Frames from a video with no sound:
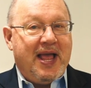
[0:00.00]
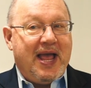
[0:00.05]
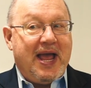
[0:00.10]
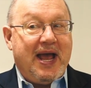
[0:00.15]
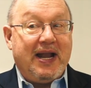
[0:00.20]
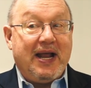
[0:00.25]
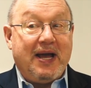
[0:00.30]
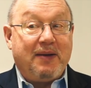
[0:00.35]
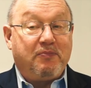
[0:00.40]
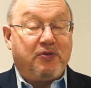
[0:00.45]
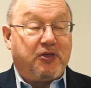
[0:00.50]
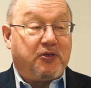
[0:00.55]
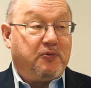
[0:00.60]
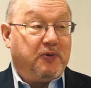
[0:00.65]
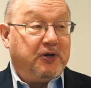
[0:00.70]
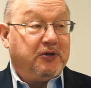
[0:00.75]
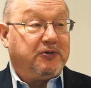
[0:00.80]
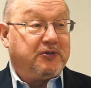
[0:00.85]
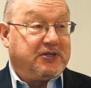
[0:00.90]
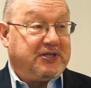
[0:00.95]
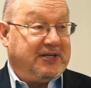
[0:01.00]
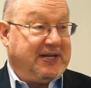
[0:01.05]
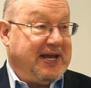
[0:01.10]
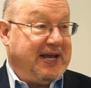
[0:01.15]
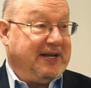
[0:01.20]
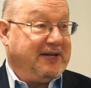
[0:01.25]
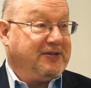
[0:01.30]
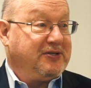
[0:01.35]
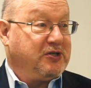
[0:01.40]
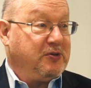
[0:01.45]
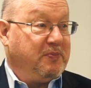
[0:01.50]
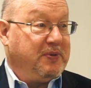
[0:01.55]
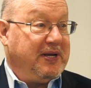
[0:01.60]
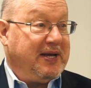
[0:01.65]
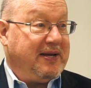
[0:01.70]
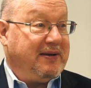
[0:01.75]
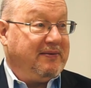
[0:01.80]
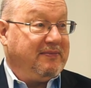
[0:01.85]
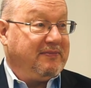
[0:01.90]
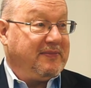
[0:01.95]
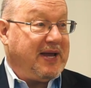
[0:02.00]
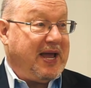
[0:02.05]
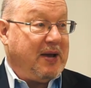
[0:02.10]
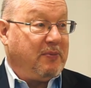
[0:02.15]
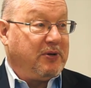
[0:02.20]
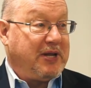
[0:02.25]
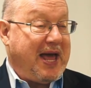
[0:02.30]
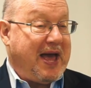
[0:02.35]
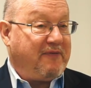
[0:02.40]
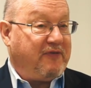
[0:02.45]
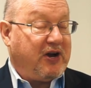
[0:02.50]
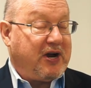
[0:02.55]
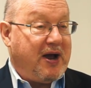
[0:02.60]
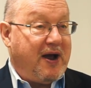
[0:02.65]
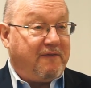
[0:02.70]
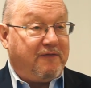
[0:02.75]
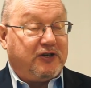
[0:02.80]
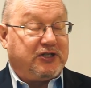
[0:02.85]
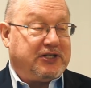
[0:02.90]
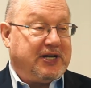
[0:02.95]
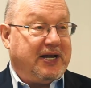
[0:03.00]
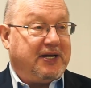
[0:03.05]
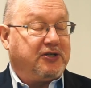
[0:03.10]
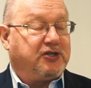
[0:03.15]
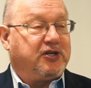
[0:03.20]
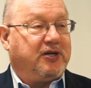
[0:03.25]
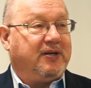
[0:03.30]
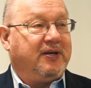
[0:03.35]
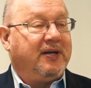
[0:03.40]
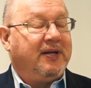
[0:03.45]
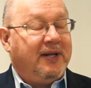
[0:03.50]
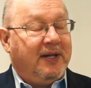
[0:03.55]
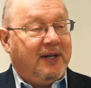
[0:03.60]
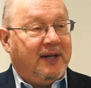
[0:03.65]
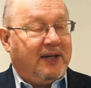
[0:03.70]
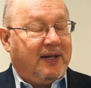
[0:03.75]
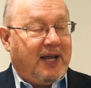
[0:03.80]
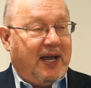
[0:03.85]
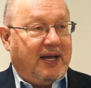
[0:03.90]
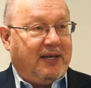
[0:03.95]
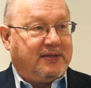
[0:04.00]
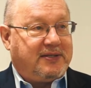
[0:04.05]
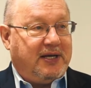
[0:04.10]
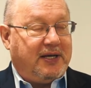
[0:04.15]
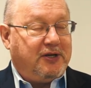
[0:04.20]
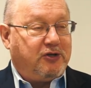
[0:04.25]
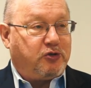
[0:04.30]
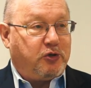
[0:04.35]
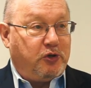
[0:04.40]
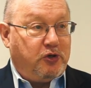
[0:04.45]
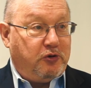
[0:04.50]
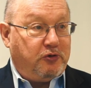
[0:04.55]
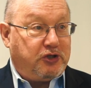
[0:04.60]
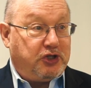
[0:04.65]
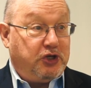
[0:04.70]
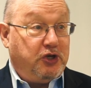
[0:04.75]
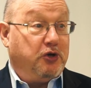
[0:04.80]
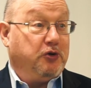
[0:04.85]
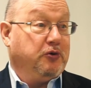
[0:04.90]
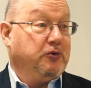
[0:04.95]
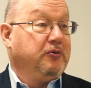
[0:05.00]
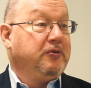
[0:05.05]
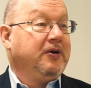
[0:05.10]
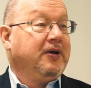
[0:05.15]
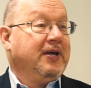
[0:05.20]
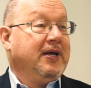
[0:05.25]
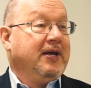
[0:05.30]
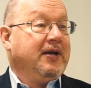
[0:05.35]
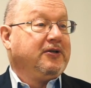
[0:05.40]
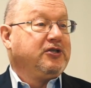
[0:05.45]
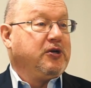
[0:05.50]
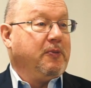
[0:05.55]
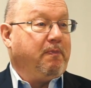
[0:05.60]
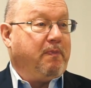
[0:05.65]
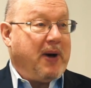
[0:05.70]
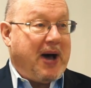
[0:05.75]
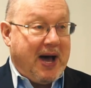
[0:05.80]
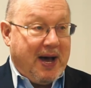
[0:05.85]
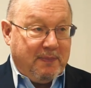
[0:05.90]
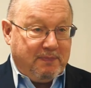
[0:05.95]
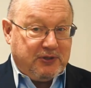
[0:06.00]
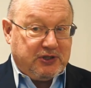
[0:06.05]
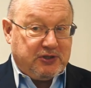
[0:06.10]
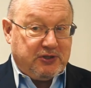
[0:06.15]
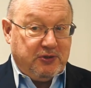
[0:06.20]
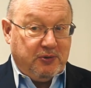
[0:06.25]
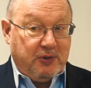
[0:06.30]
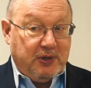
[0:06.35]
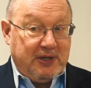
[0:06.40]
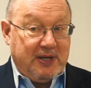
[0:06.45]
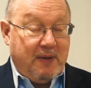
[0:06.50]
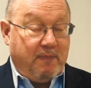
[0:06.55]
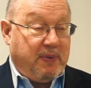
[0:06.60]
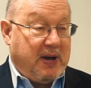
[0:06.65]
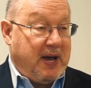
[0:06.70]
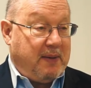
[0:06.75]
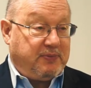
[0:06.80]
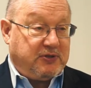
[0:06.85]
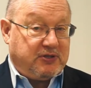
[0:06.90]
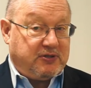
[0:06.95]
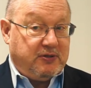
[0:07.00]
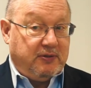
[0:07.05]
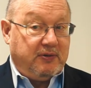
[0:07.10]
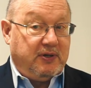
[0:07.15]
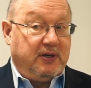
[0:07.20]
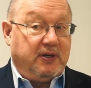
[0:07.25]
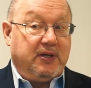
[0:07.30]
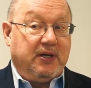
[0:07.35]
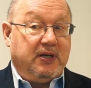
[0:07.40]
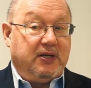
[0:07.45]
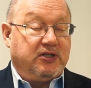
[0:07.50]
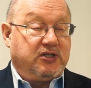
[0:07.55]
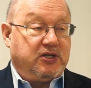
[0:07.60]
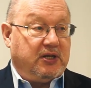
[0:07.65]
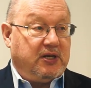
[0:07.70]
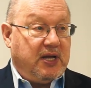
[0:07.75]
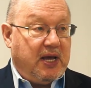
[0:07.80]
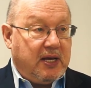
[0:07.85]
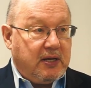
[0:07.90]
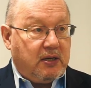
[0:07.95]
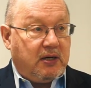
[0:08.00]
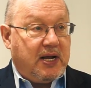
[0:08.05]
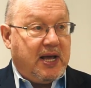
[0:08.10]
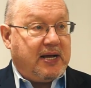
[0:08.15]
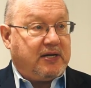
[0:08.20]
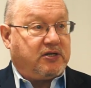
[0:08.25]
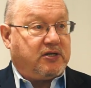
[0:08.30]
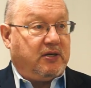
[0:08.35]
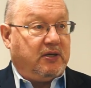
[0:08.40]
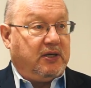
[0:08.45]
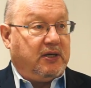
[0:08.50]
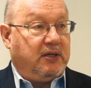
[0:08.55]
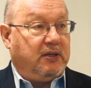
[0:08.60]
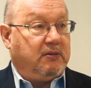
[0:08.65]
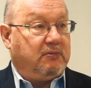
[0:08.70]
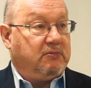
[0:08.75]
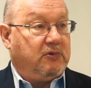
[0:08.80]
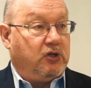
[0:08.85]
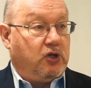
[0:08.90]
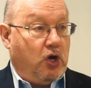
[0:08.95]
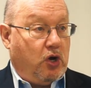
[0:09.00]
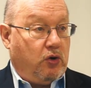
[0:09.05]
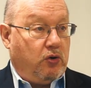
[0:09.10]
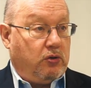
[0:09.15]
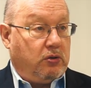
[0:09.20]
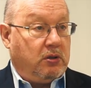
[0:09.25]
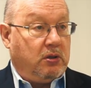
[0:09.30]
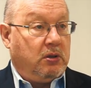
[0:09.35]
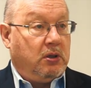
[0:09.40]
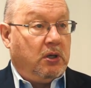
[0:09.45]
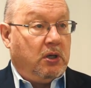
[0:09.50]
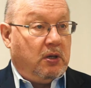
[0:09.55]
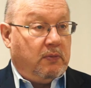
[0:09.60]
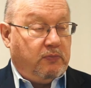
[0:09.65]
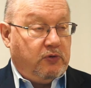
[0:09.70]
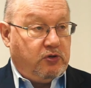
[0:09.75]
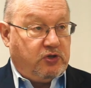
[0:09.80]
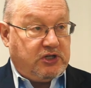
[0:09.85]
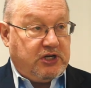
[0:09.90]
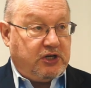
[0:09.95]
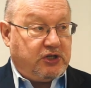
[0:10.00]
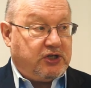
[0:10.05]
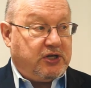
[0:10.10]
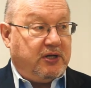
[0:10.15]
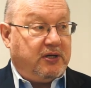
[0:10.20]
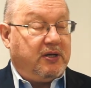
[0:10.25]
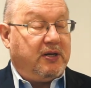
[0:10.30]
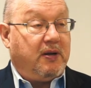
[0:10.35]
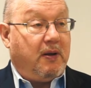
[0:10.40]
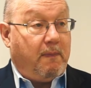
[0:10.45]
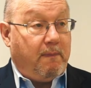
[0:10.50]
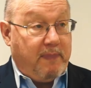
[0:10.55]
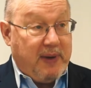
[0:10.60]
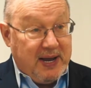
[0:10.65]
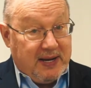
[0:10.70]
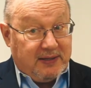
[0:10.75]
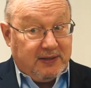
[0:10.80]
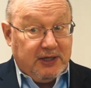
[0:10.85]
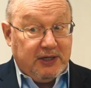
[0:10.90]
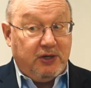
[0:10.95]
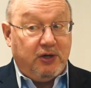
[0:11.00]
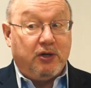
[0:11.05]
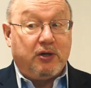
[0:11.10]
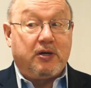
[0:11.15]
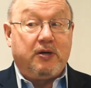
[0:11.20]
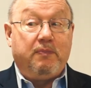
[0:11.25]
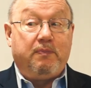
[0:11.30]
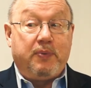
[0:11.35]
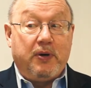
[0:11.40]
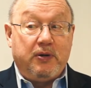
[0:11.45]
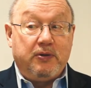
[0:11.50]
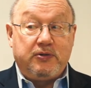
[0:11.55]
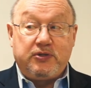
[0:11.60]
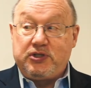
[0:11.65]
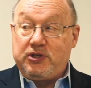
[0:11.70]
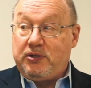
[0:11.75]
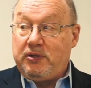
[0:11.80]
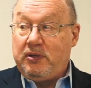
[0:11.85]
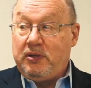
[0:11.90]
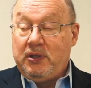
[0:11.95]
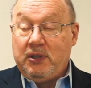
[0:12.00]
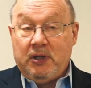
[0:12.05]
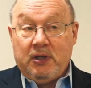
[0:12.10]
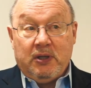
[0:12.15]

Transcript: and I'm thrilled today to be able to have a conversation and to introduce you to Bob Stewart. Now, Bob Stewart is an internationally known musician, bandleader, composer,